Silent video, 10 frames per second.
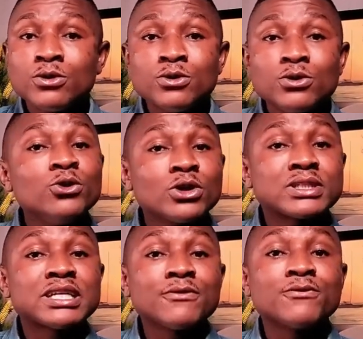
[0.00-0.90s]
You
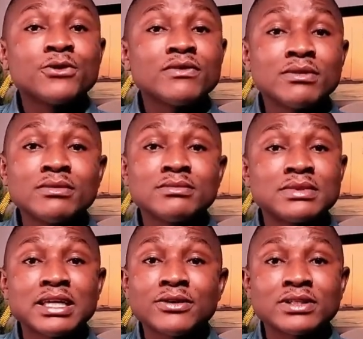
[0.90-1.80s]
yourself would
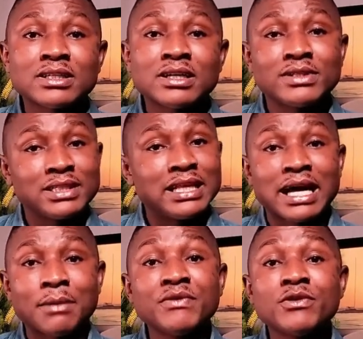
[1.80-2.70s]
even tell yourself, it's
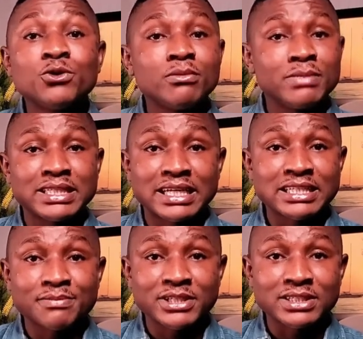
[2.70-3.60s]
like, I'm even doing better
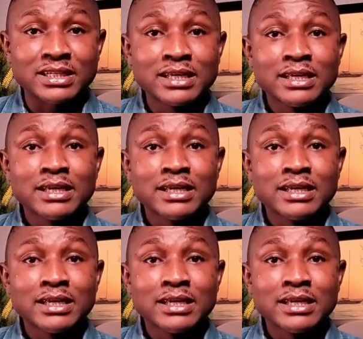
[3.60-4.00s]
than this person.